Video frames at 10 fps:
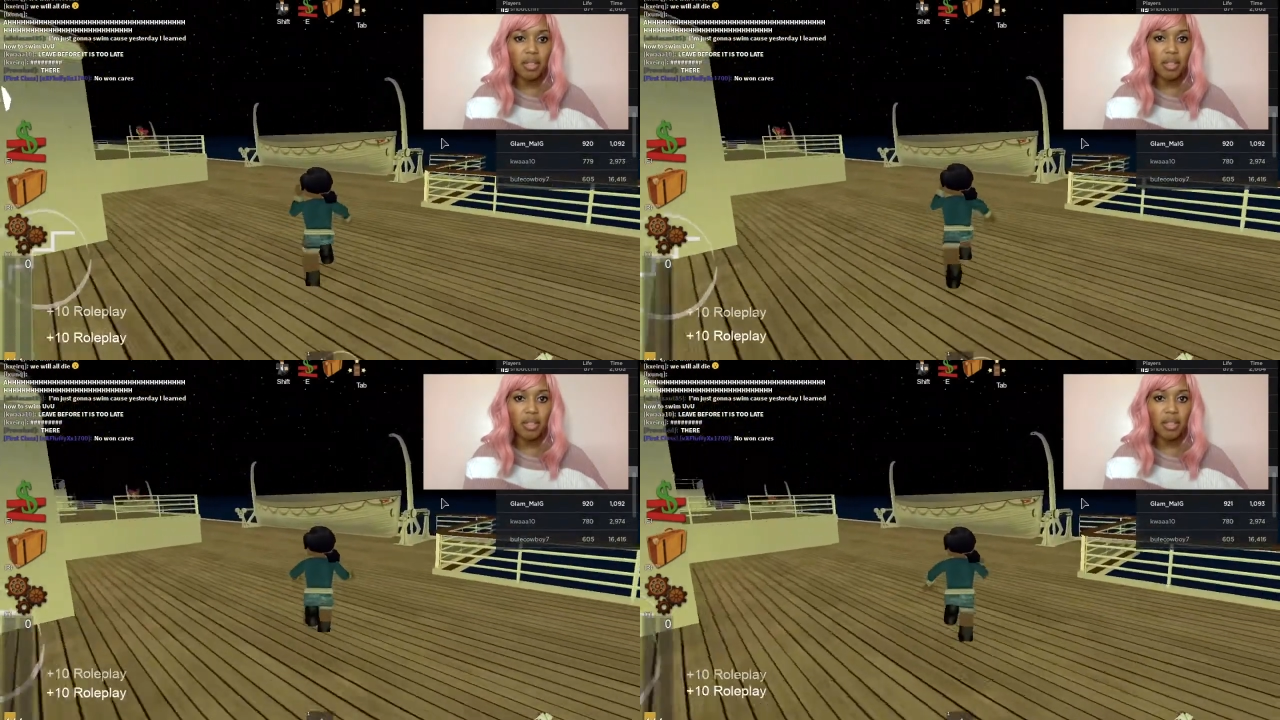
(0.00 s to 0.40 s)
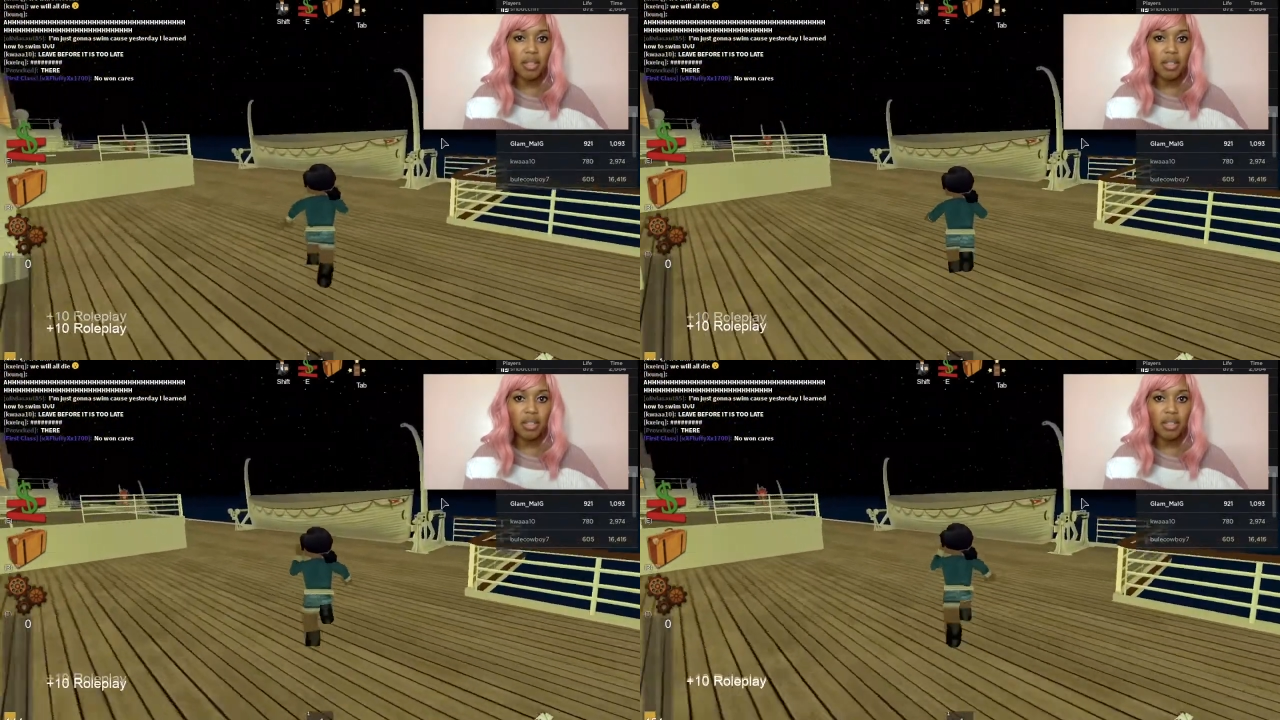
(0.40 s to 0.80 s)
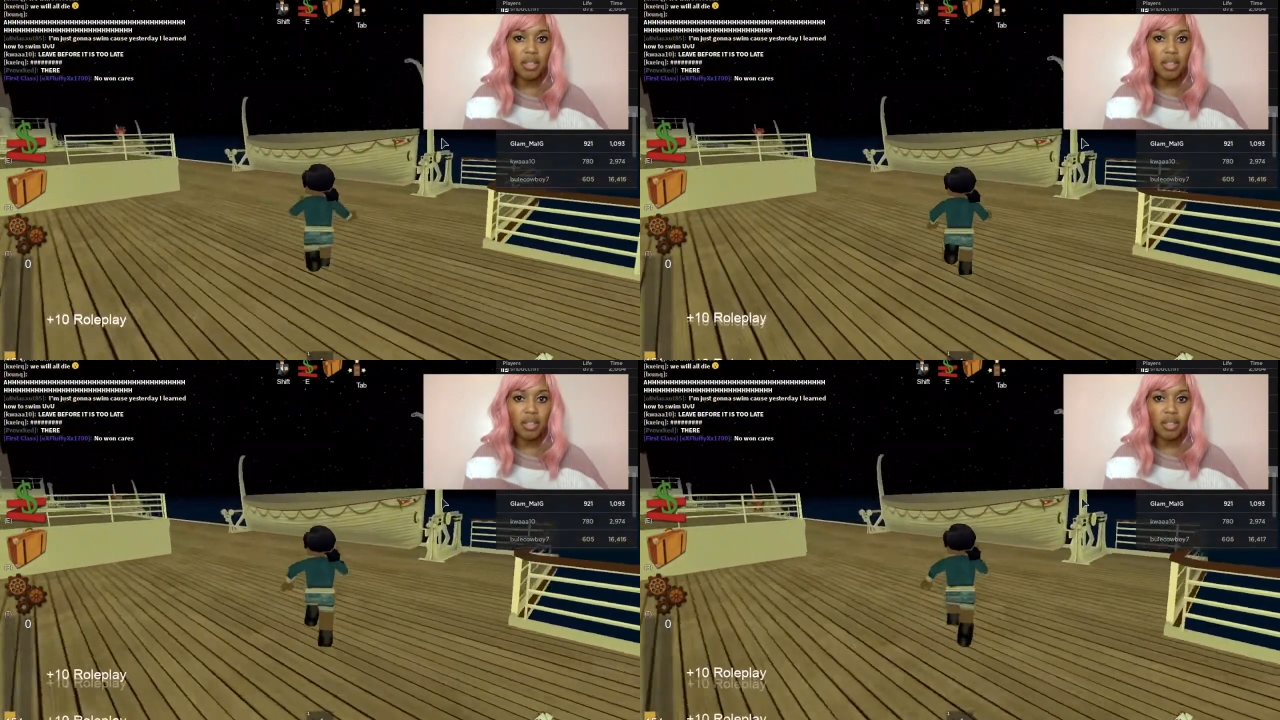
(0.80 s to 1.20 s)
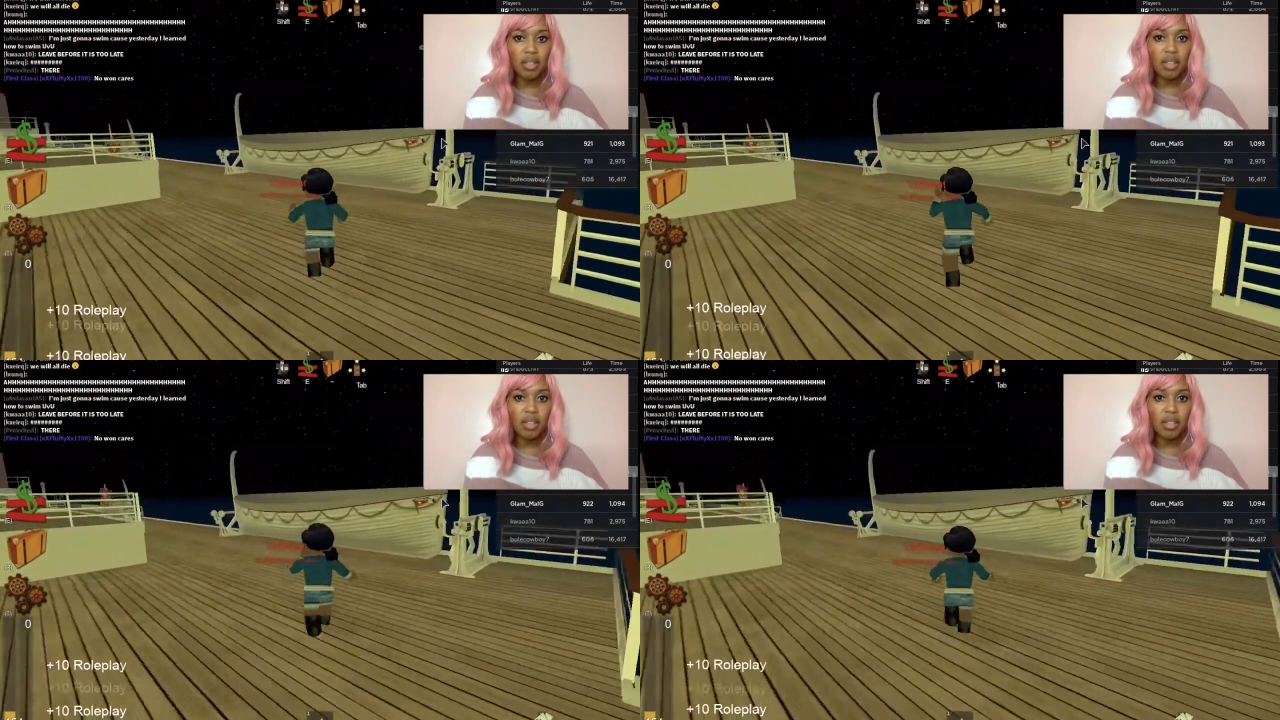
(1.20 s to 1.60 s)

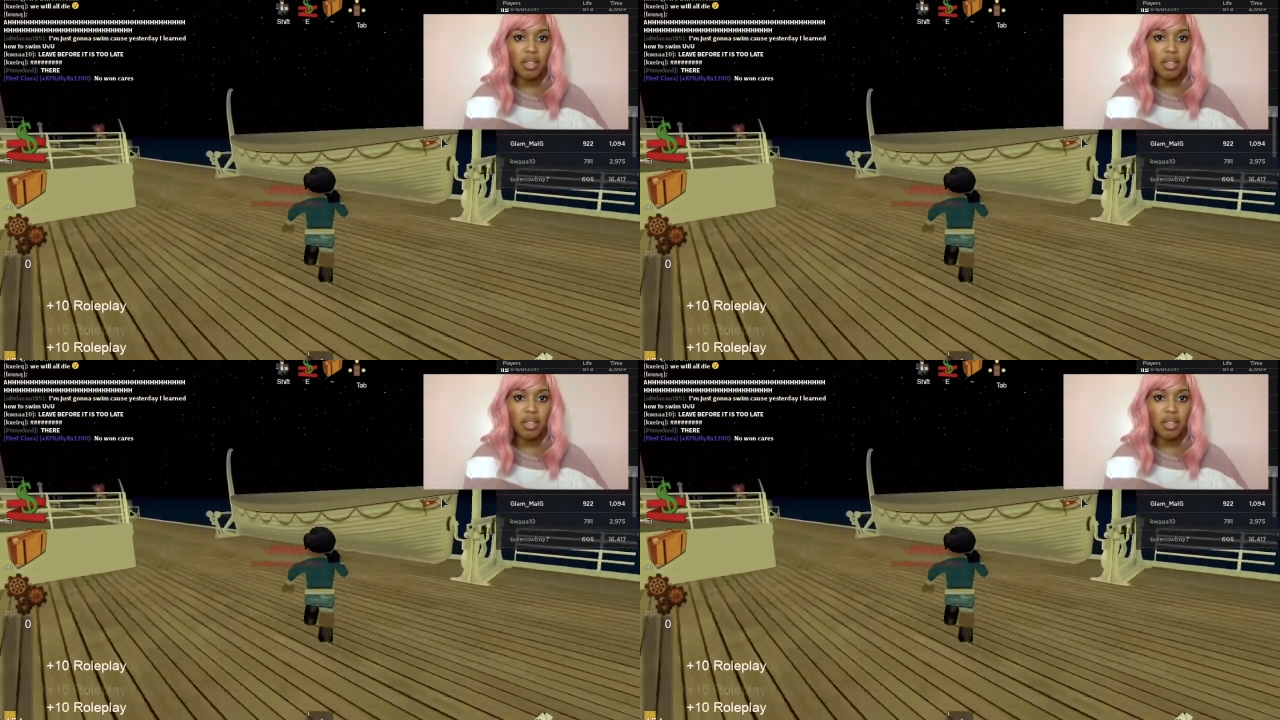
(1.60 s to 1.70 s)
[no speech]